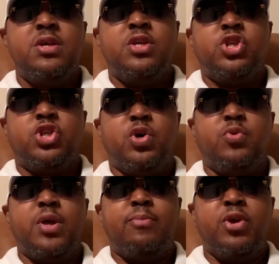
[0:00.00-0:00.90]
So
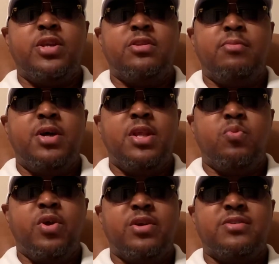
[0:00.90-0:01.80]
that brings the monthly
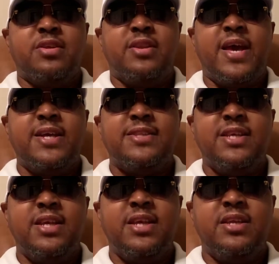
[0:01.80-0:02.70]
record to
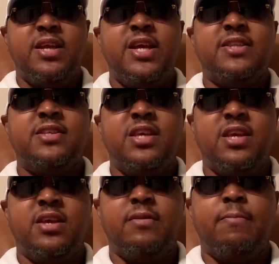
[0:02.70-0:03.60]

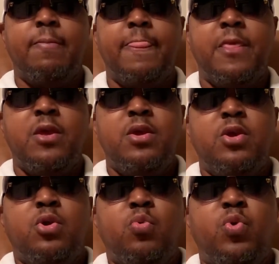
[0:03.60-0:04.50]
19-10.
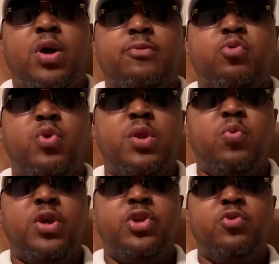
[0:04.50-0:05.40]
We up
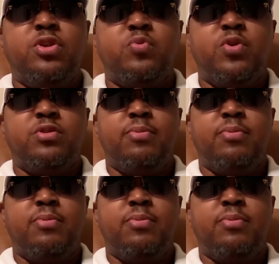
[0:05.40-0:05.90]
21 units worth of